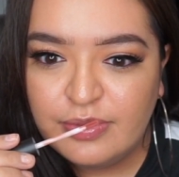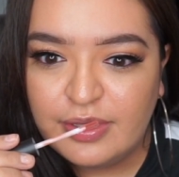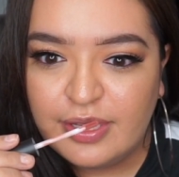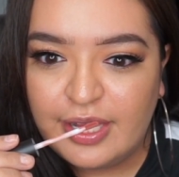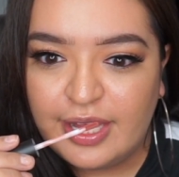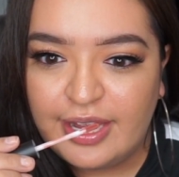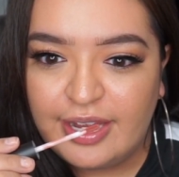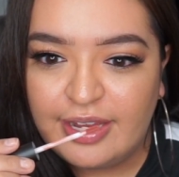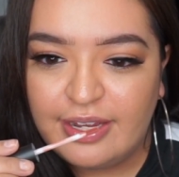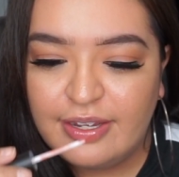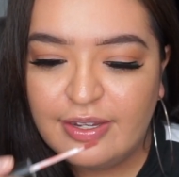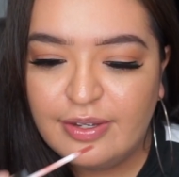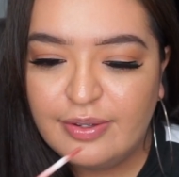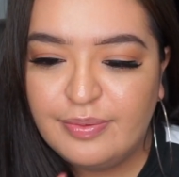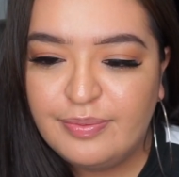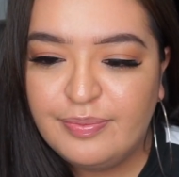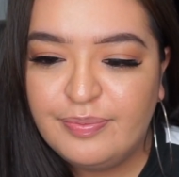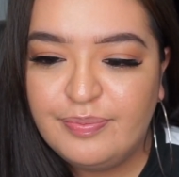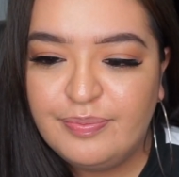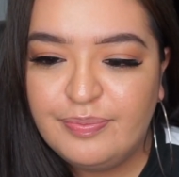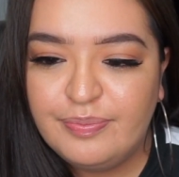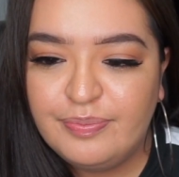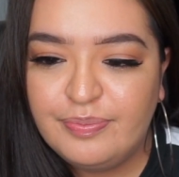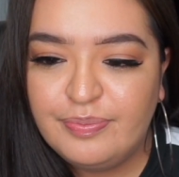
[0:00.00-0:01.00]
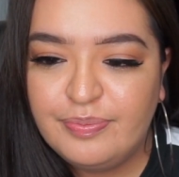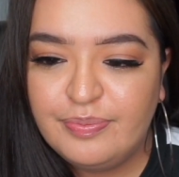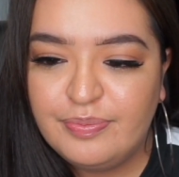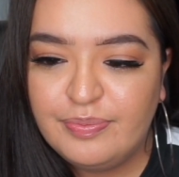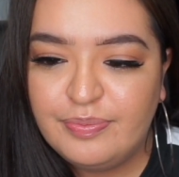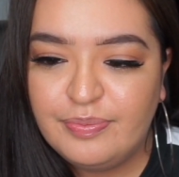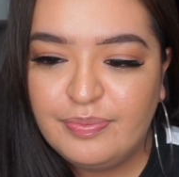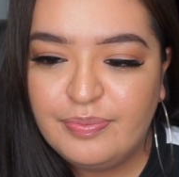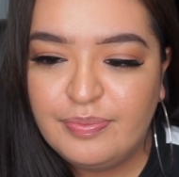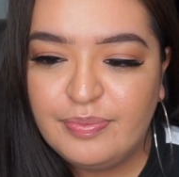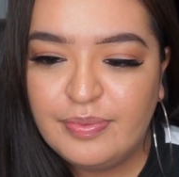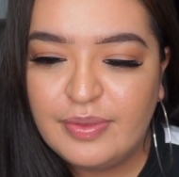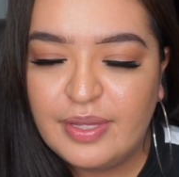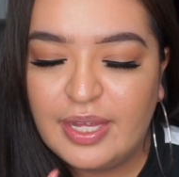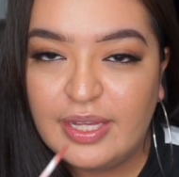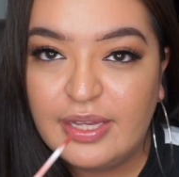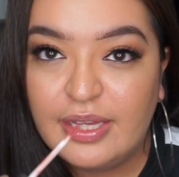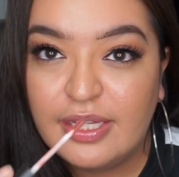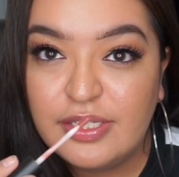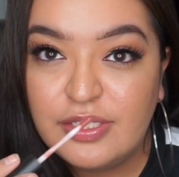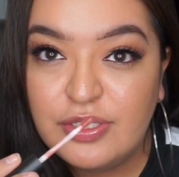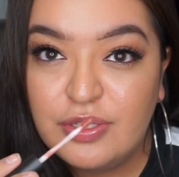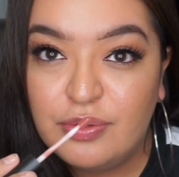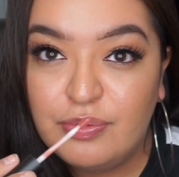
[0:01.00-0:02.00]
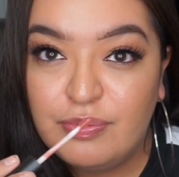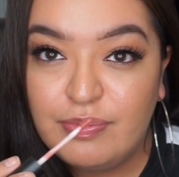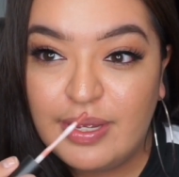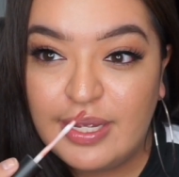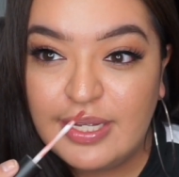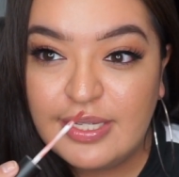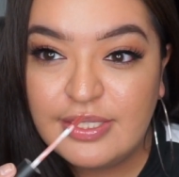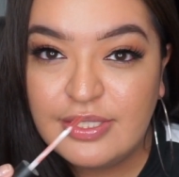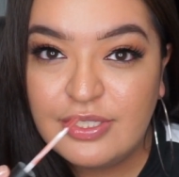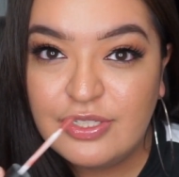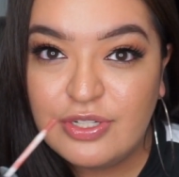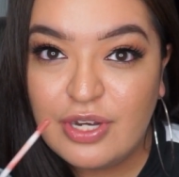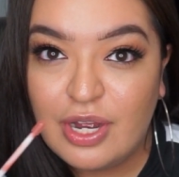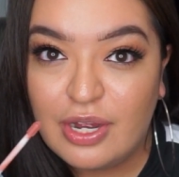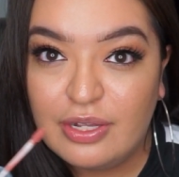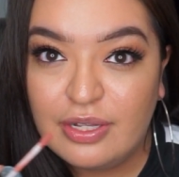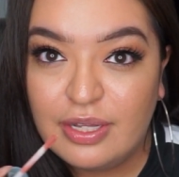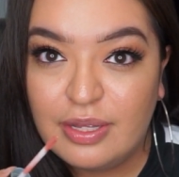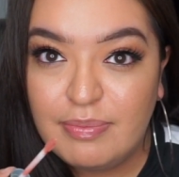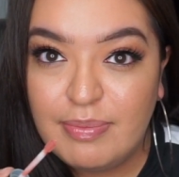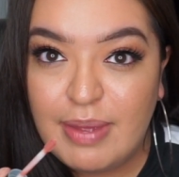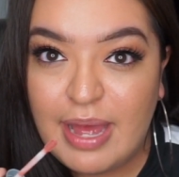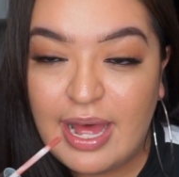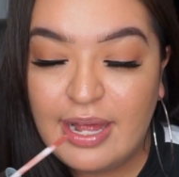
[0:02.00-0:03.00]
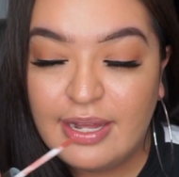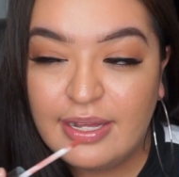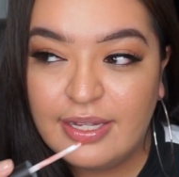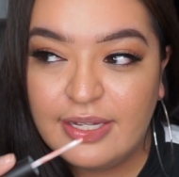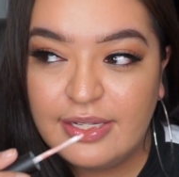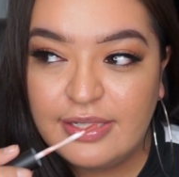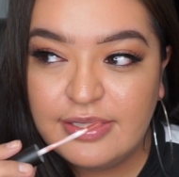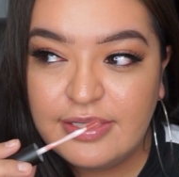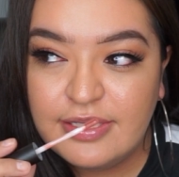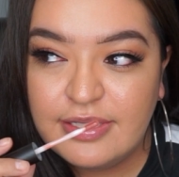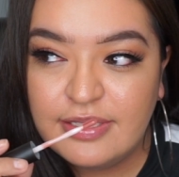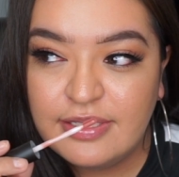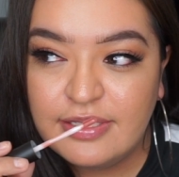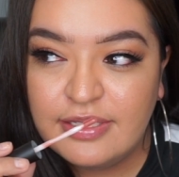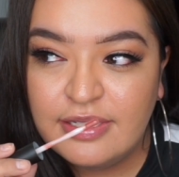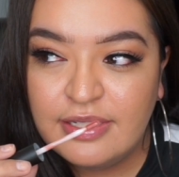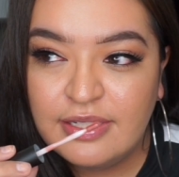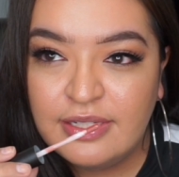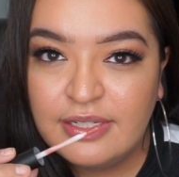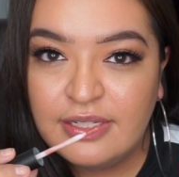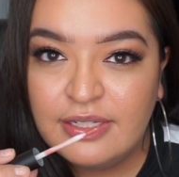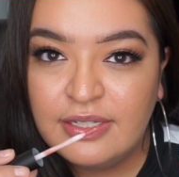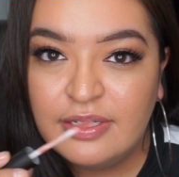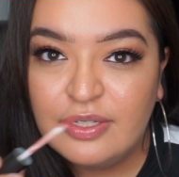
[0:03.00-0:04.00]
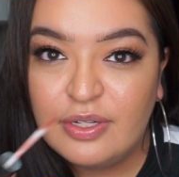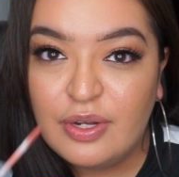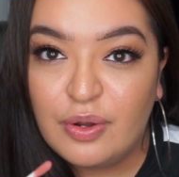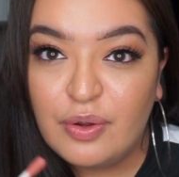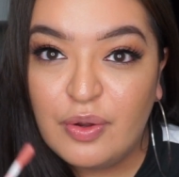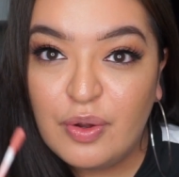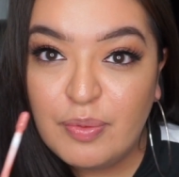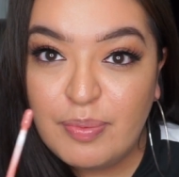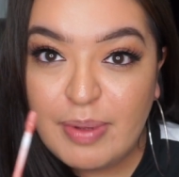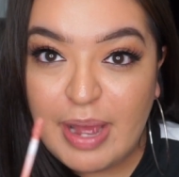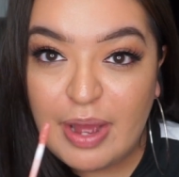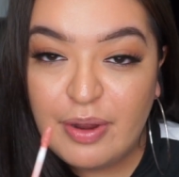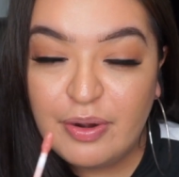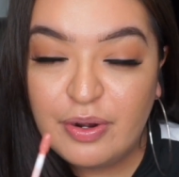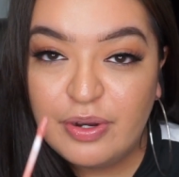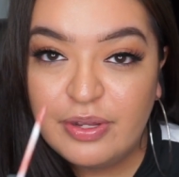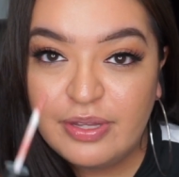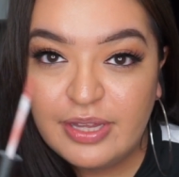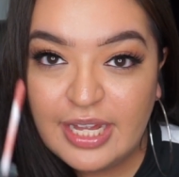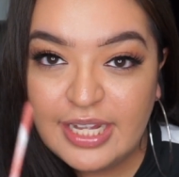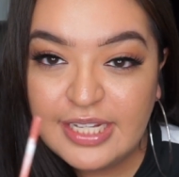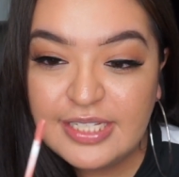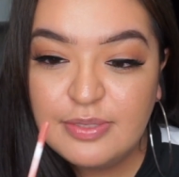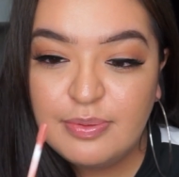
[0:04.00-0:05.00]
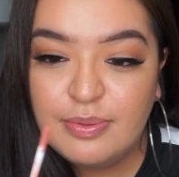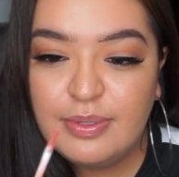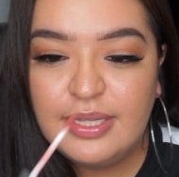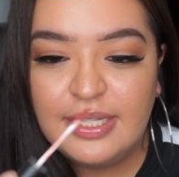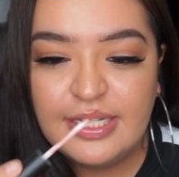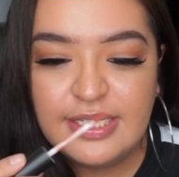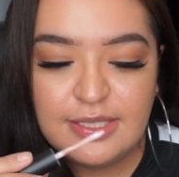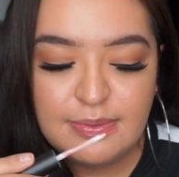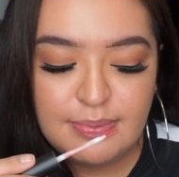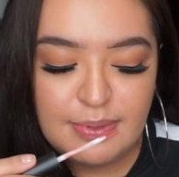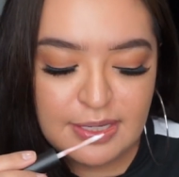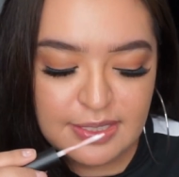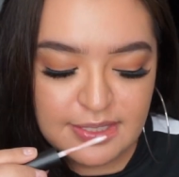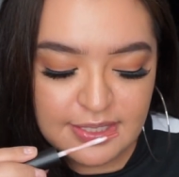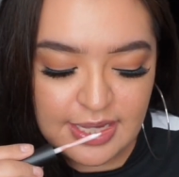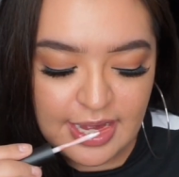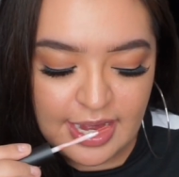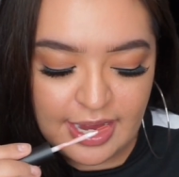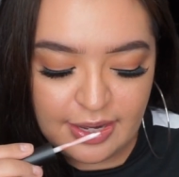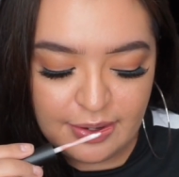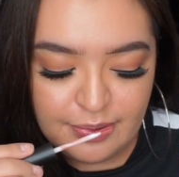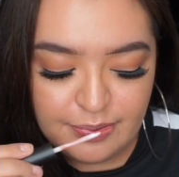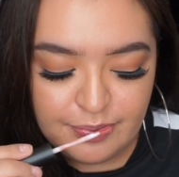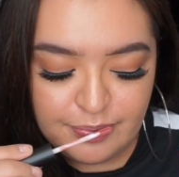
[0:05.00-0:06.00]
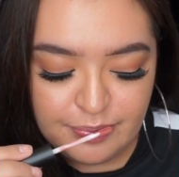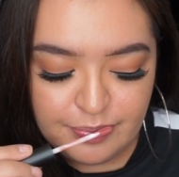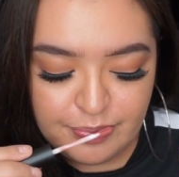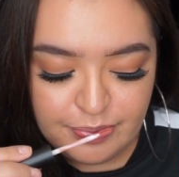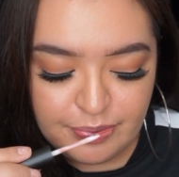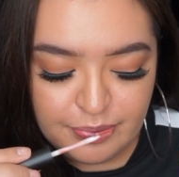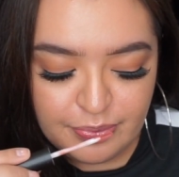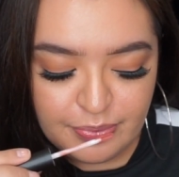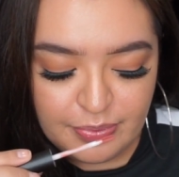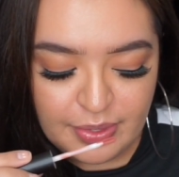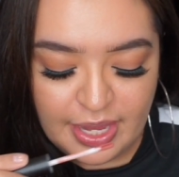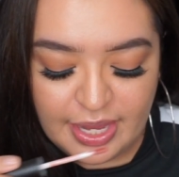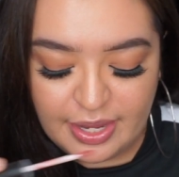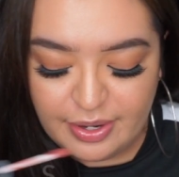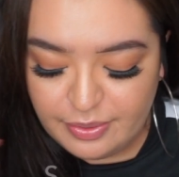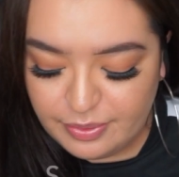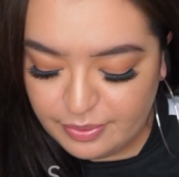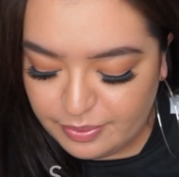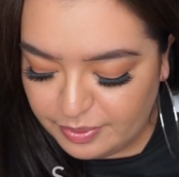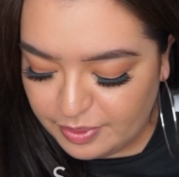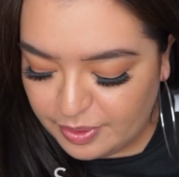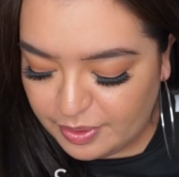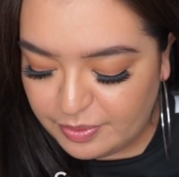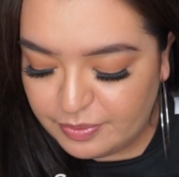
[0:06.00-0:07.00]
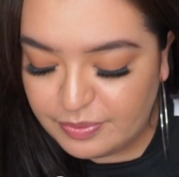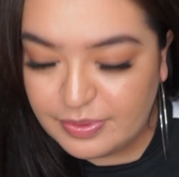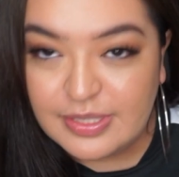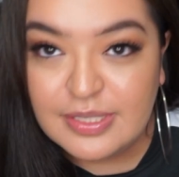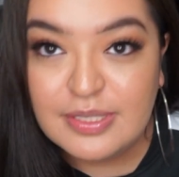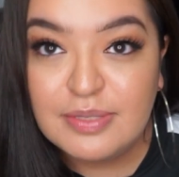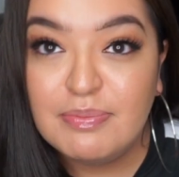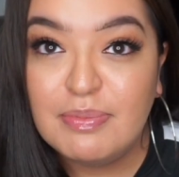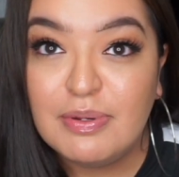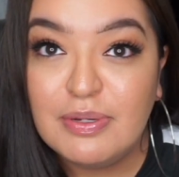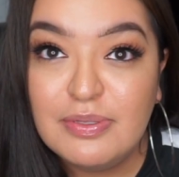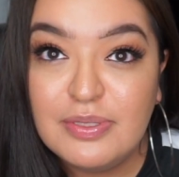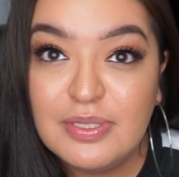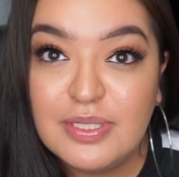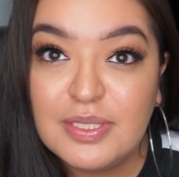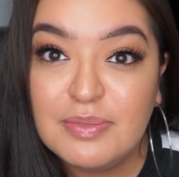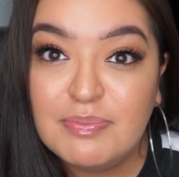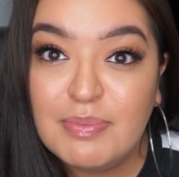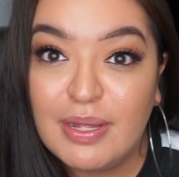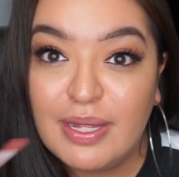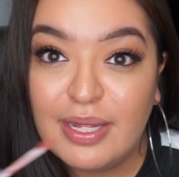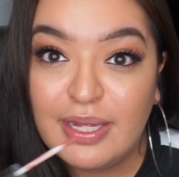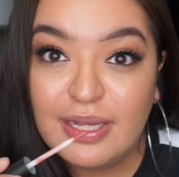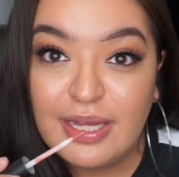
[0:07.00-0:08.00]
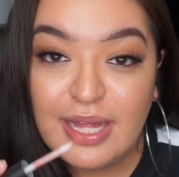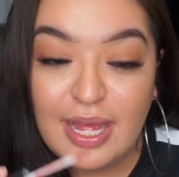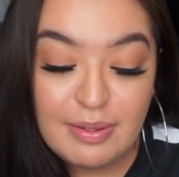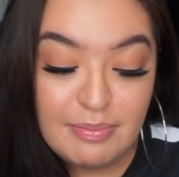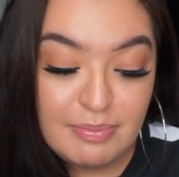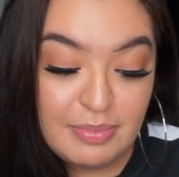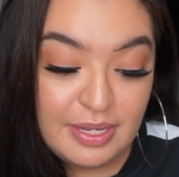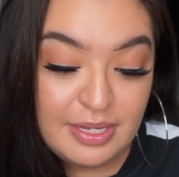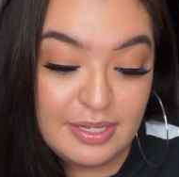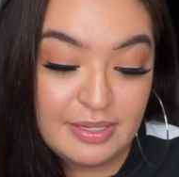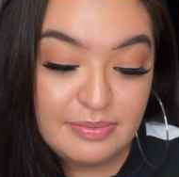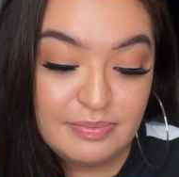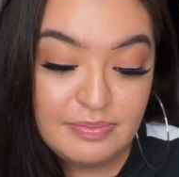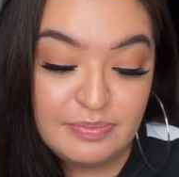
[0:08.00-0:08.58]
Like like the Too Faced chocolate palettes. Cocoa powder, that's what this smells like. I don't know if it's supposed to smell like that, but